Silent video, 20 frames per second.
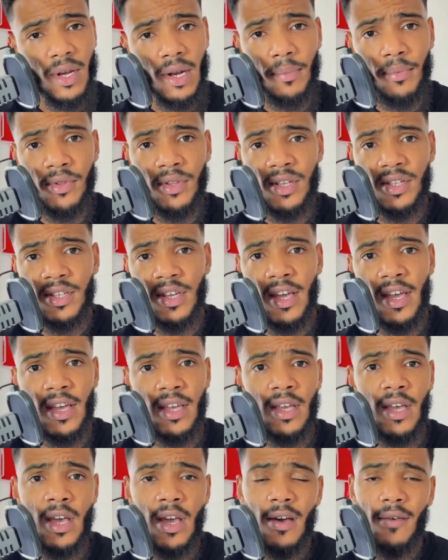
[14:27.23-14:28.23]
I predict a
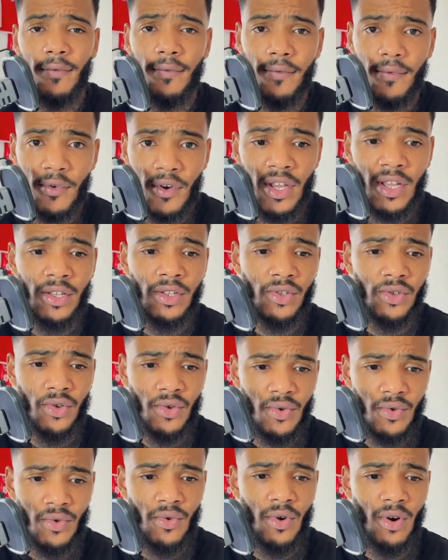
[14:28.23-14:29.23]

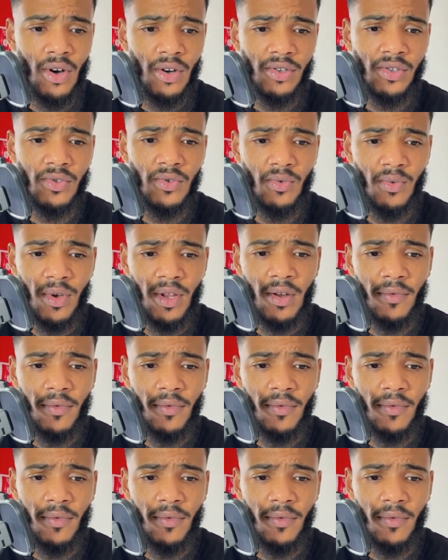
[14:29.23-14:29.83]
3-2 Arsenal win.